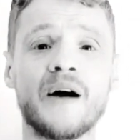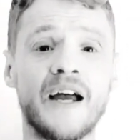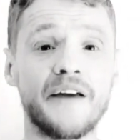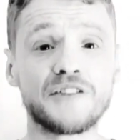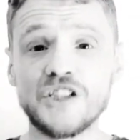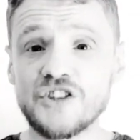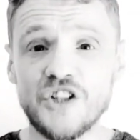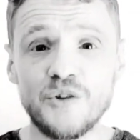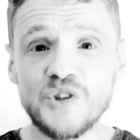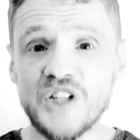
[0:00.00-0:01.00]
If she's
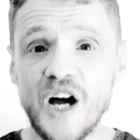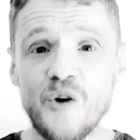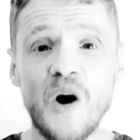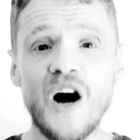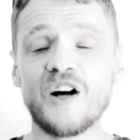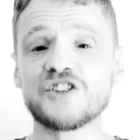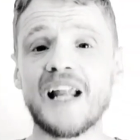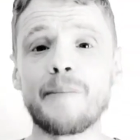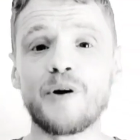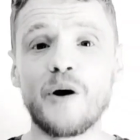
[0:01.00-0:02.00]
too slow, I
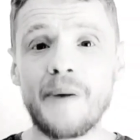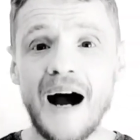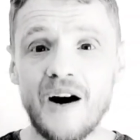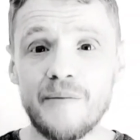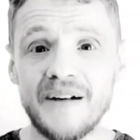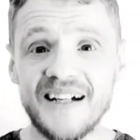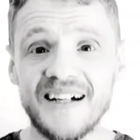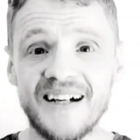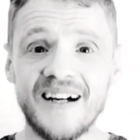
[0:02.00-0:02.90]
slap her about a bit.